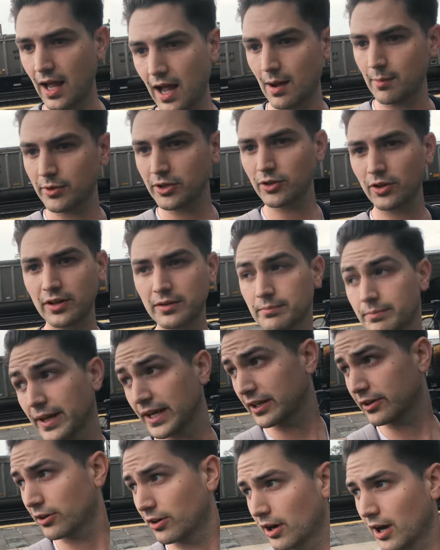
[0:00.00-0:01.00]
I'm gonna go ahead and
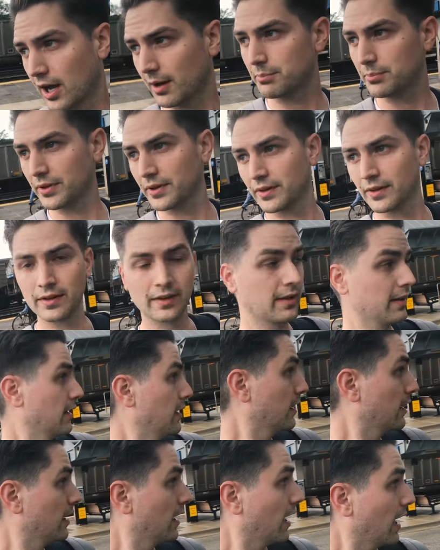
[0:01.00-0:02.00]
pick her up
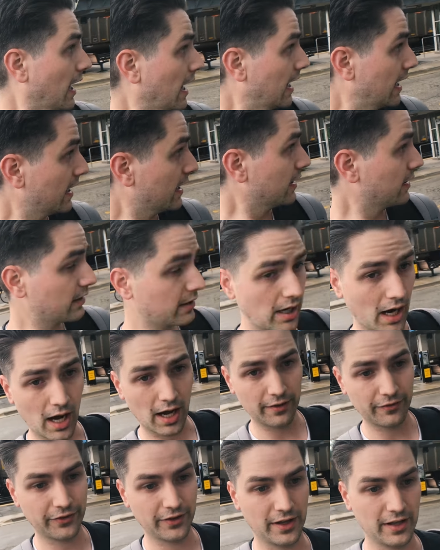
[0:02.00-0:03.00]
a
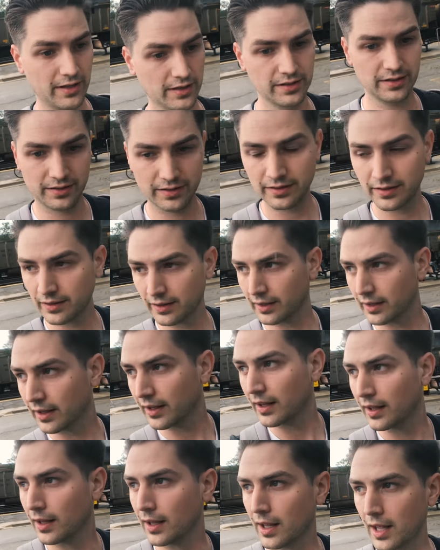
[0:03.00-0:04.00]
coffee
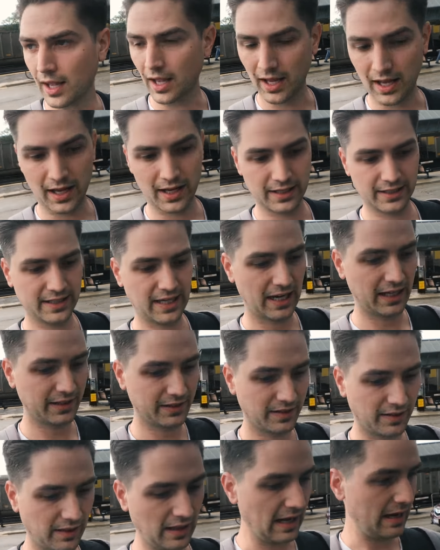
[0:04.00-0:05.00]
and take
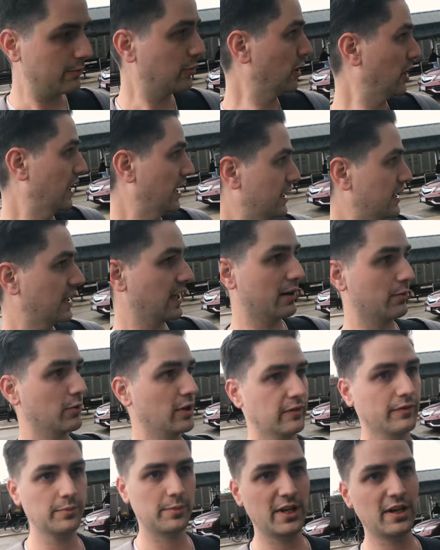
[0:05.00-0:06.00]
it to the library and kind of
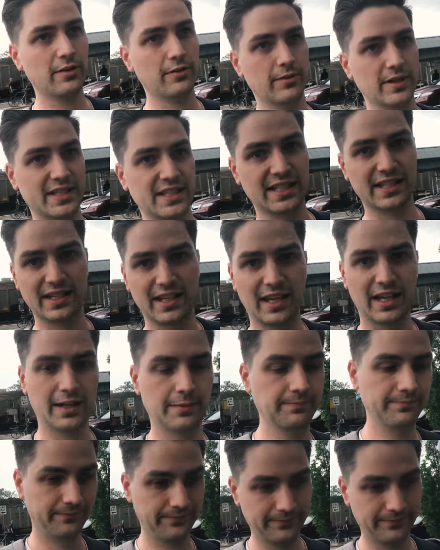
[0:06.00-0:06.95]
work from there the rest of the day.